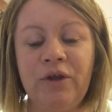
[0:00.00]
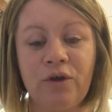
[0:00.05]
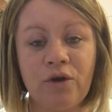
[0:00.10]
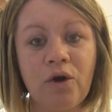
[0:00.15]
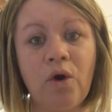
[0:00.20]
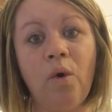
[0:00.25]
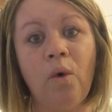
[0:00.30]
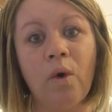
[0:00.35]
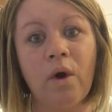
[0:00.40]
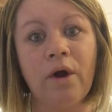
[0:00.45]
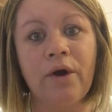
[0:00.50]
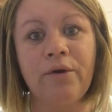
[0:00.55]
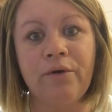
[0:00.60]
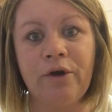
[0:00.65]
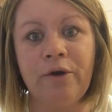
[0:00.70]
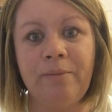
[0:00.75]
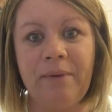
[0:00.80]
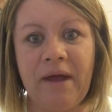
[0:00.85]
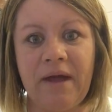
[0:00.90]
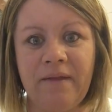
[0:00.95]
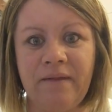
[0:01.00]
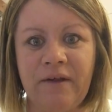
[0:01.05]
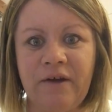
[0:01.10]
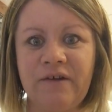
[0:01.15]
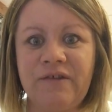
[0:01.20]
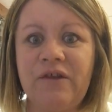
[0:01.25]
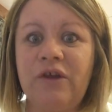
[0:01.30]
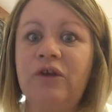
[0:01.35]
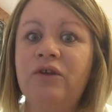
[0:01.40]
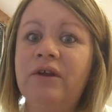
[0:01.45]
core group in there,
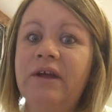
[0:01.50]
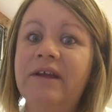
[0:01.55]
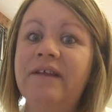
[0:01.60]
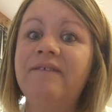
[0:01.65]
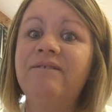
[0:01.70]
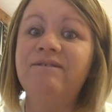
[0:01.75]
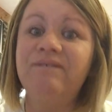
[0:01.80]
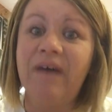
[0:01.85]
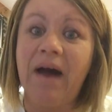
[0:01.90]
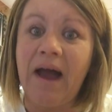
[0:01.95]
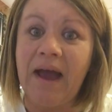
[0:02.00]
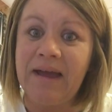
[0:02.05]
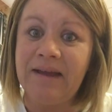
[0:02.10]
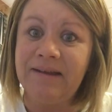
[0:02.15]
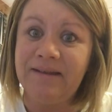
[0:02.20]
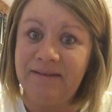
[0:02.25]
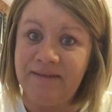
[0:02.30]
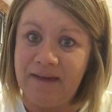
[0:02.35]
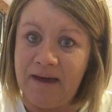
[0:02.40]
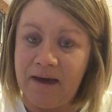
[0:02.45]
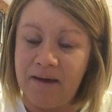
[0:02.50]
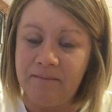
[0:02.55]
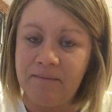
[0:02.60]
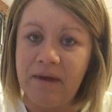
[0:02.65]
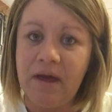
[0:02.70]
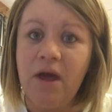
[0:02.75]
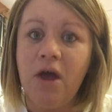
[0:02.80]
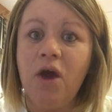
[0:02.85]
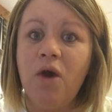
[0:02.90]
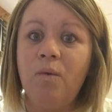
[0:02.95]
so you need to find them,
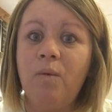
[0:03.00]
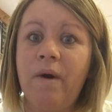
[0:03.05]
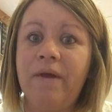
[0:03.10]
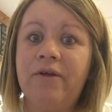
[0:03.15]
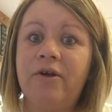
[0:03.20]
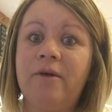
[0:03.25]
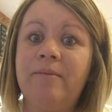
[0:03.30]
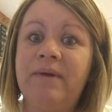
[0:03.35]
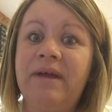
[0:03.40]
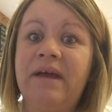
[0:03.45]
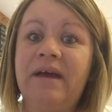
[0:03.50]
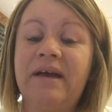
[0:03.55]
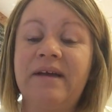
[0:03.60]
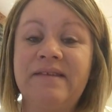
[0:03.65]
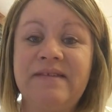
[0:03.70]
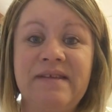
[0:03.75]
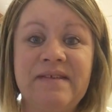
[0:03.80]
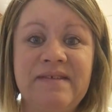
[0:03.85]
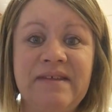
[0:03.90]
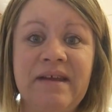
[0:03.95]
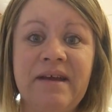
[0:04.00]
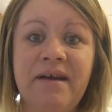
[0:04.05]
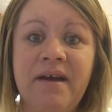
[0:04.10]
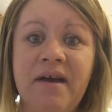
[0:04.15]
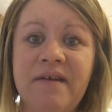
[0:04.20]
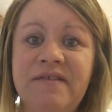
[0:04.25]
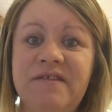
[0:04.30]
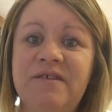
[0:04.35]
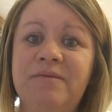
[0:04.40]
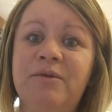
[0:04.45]
whether it be existing
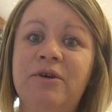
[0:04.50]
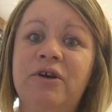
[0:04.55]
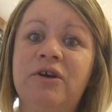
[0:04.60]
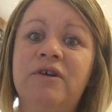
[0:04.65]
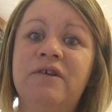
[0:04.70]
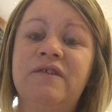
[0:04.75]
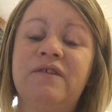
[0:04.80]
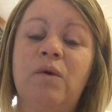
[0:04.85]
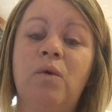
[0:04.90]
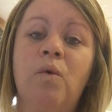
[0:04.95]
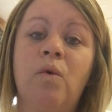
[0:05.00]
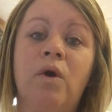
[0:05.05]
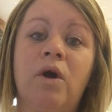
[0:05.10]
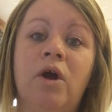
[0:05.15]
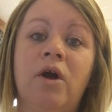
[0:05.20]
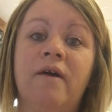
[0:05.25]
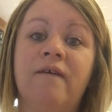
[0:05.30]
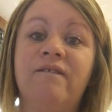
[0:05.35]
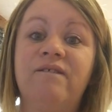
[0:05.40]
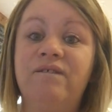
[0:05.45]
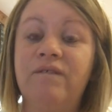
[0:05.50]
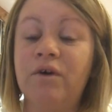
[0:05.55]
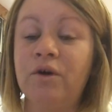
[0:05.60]
customers or